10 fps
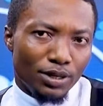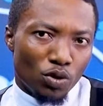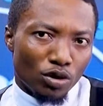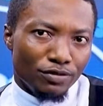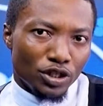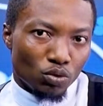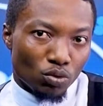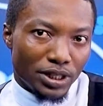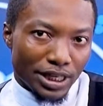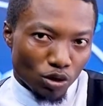One of the
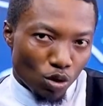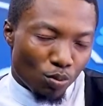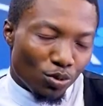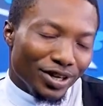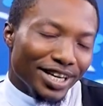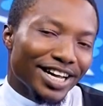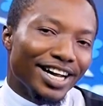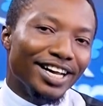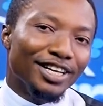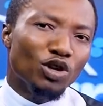soldiers opened the
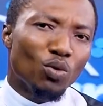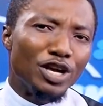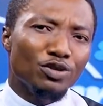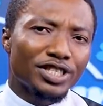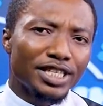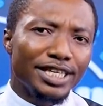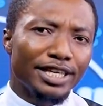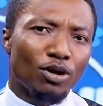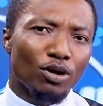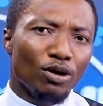car. You know, when you see
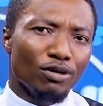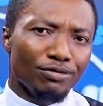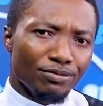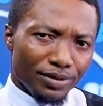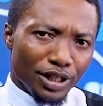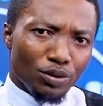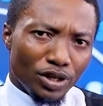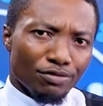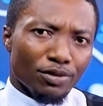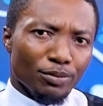the color of the
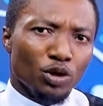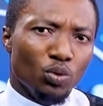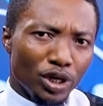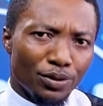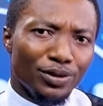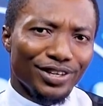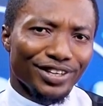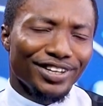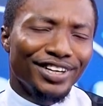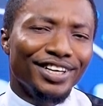uniform, you will know
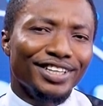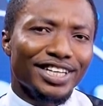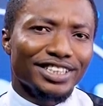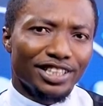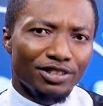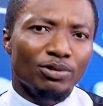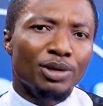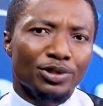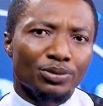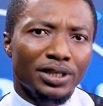there's a
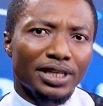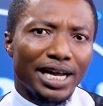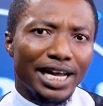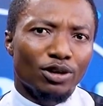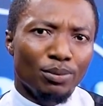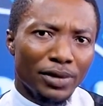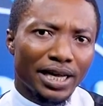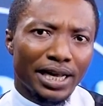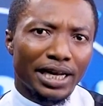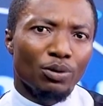difference between I don't
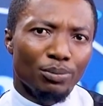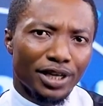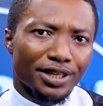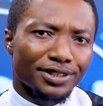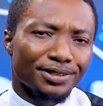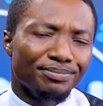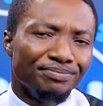make it and I will make it.